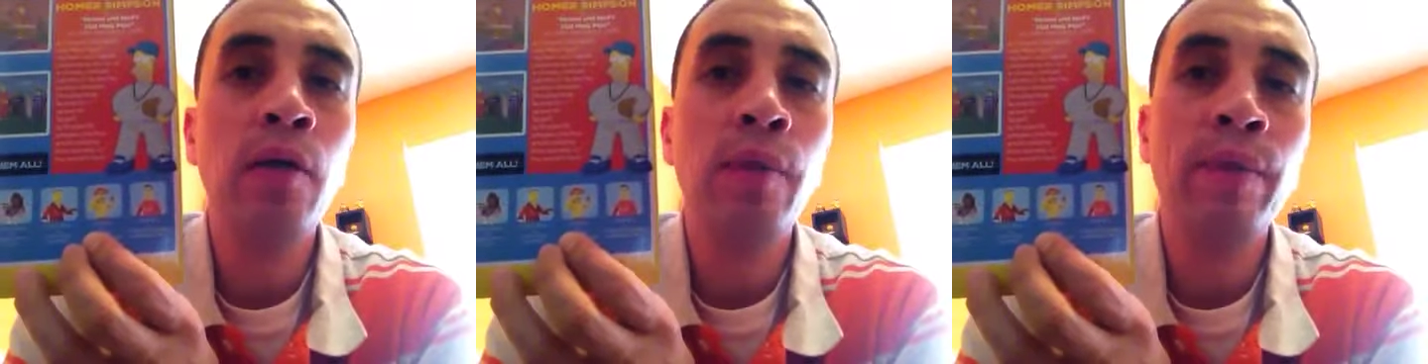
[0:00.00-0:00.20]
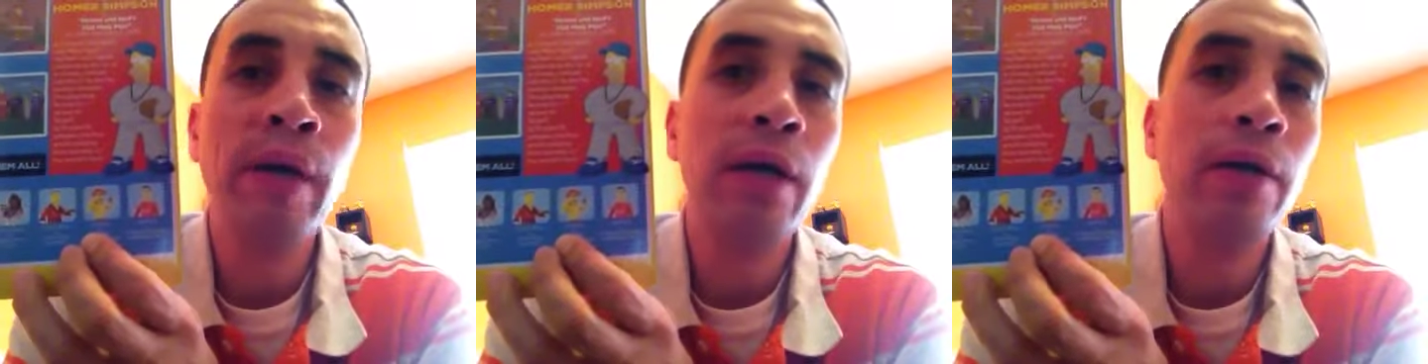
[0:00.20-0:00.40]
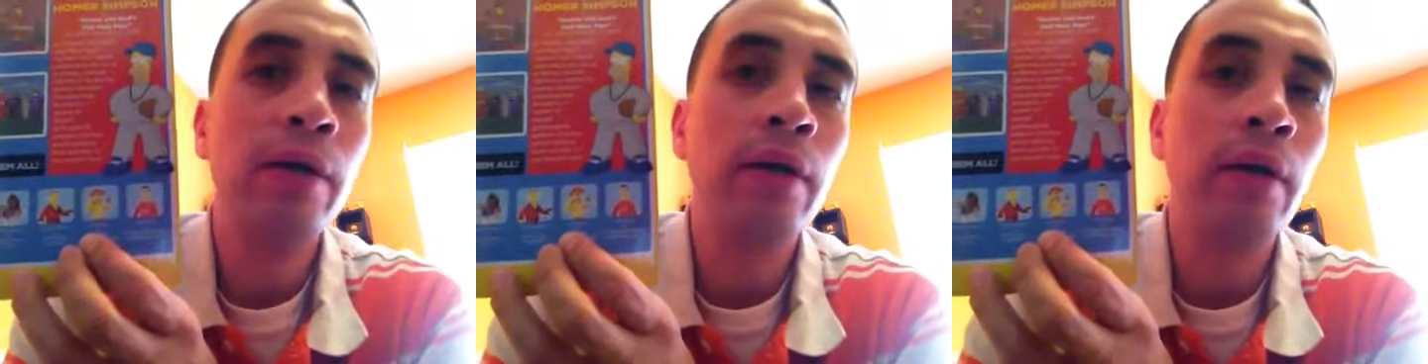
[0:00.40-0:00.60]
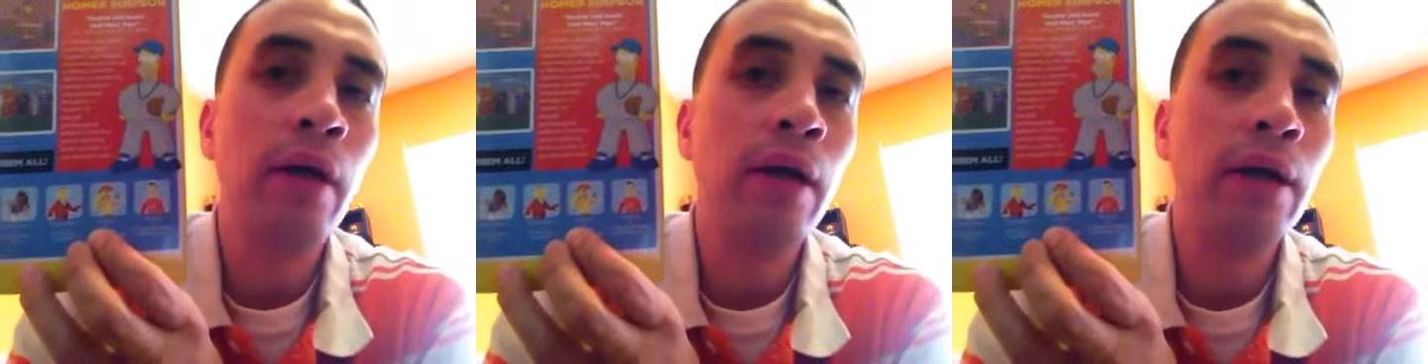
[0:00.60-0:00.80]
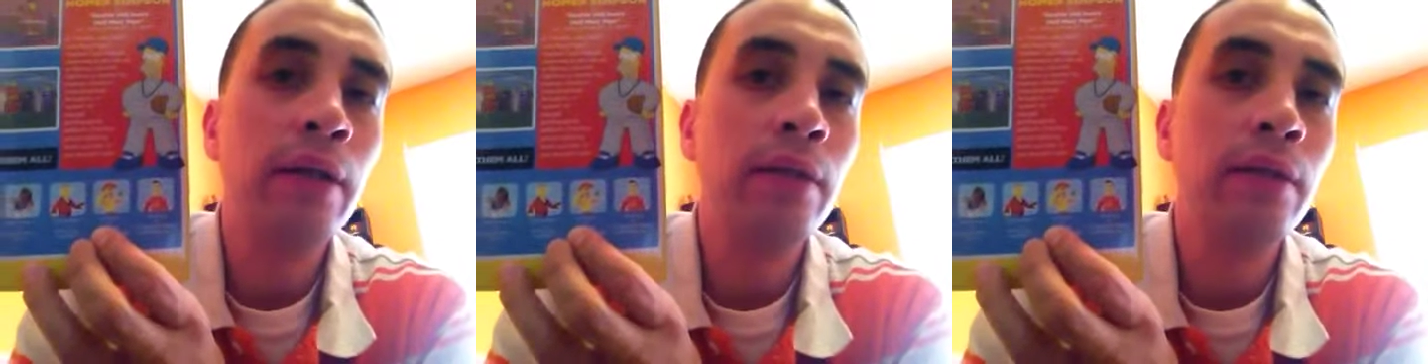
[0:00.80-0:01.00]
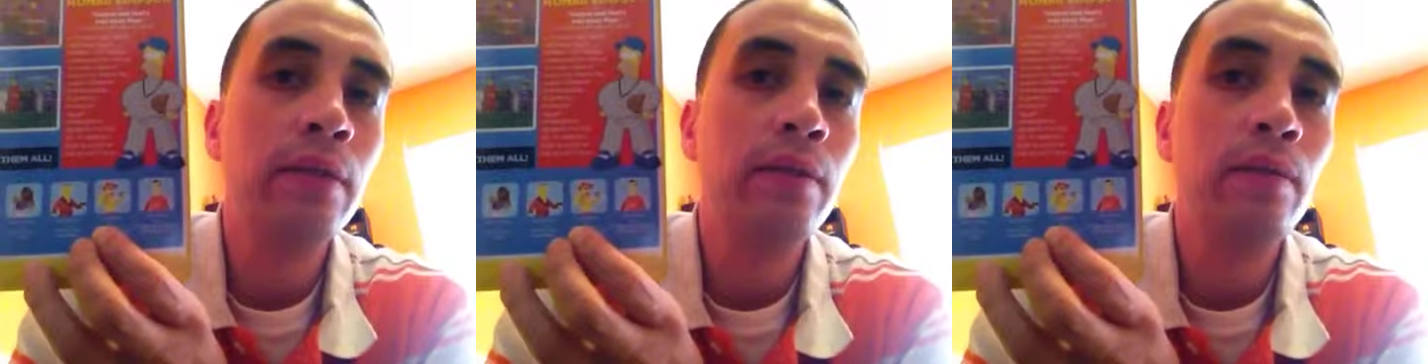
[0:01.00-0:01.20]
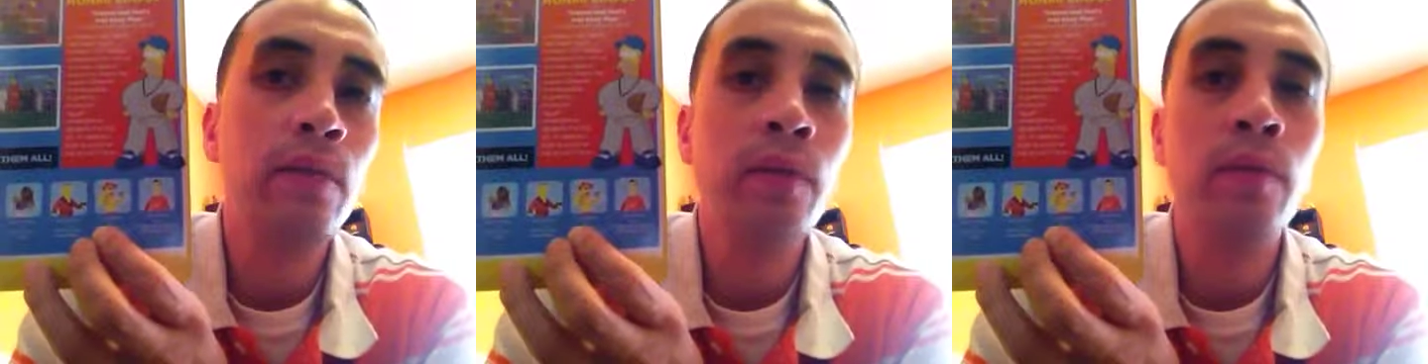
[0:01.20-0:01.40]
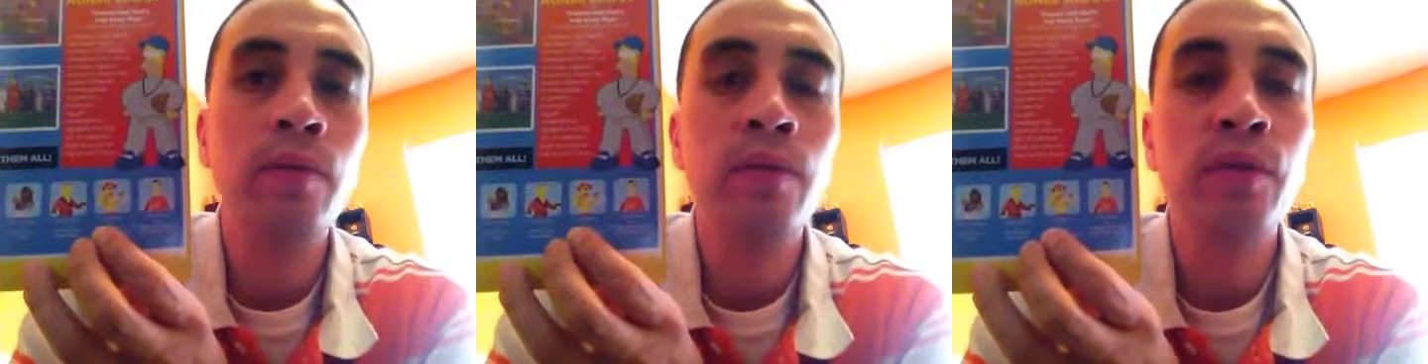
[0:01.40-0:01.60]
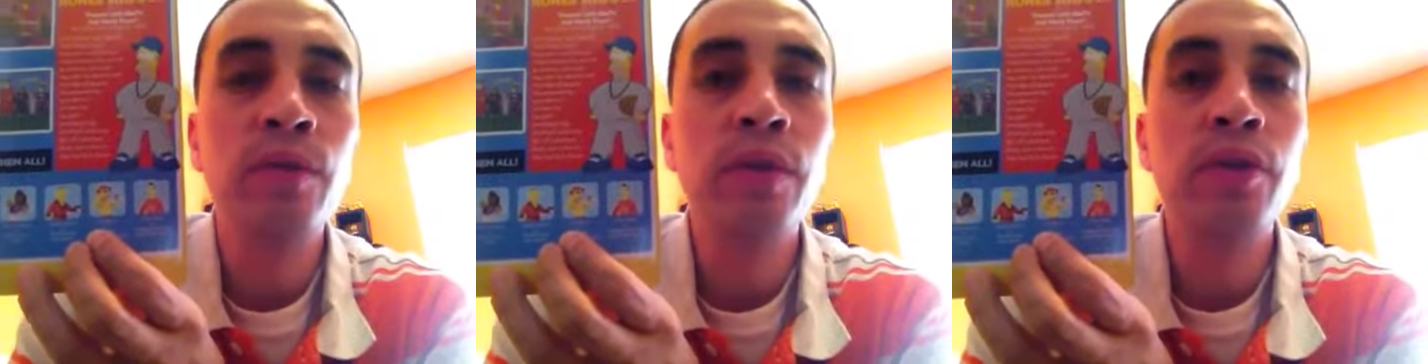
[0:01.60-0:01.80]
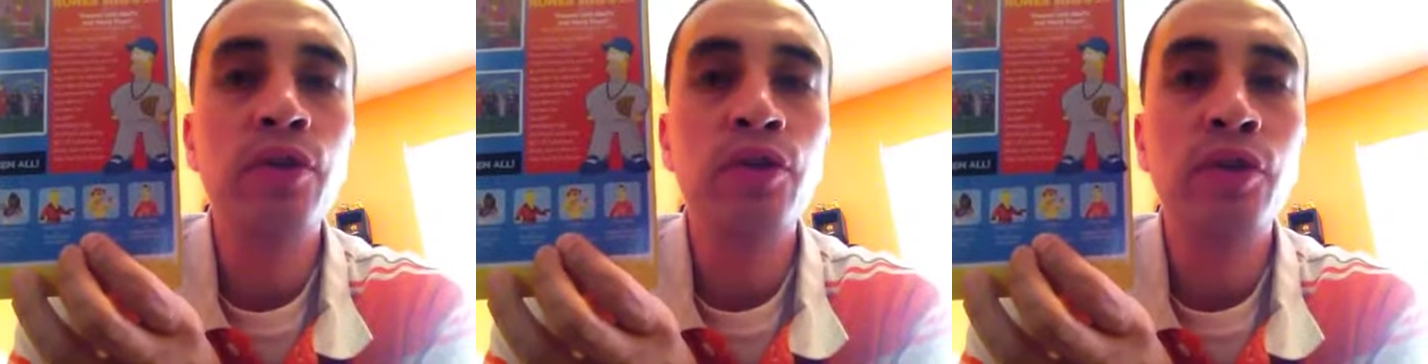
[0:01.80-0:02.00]
I'm not going to knock his
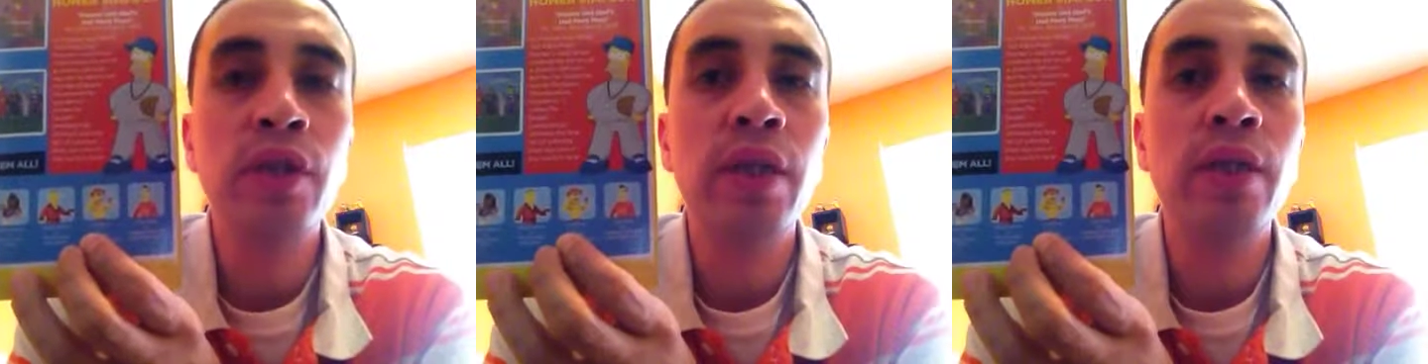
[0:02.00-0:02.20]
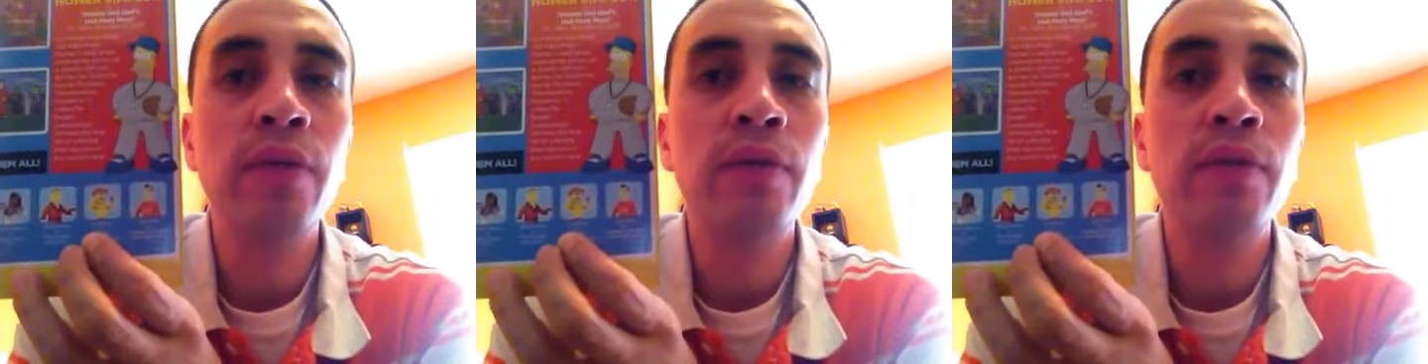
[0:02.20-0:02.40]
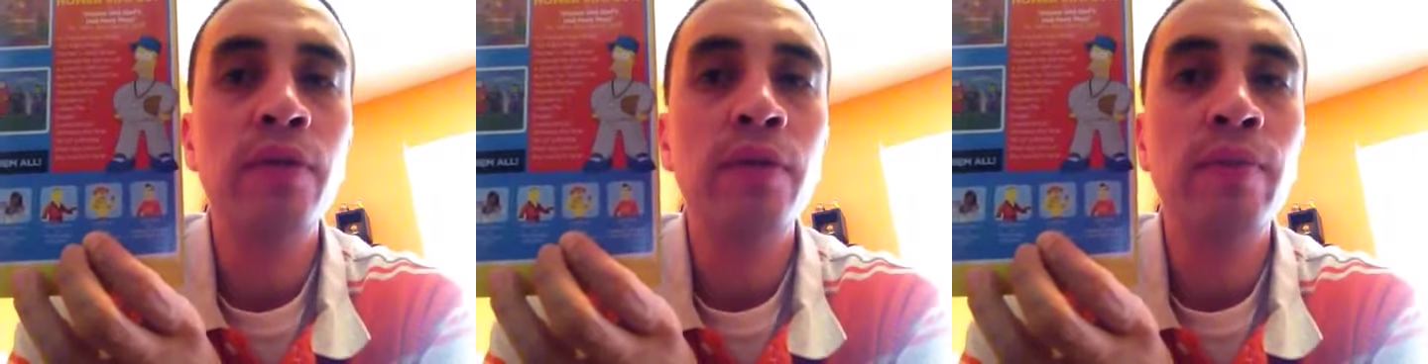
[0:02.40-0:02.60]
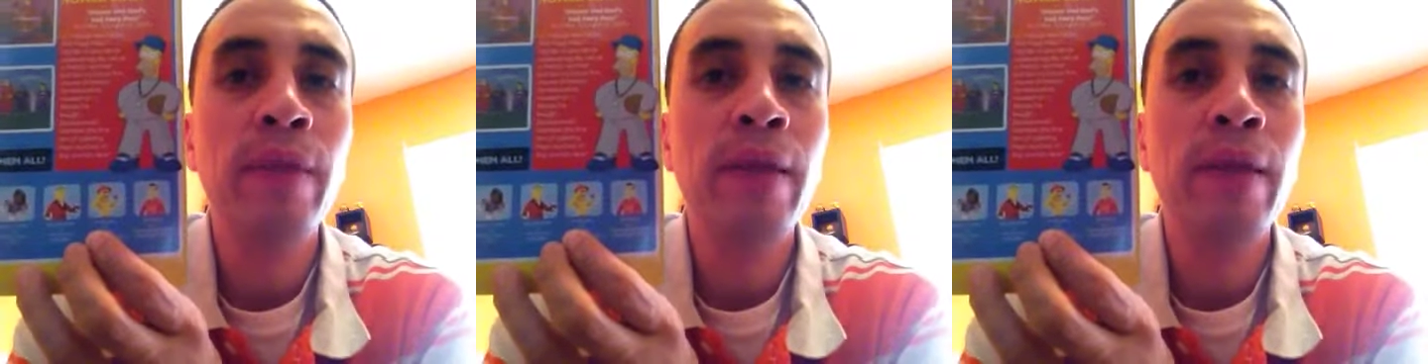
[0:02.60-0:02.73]
musician skills.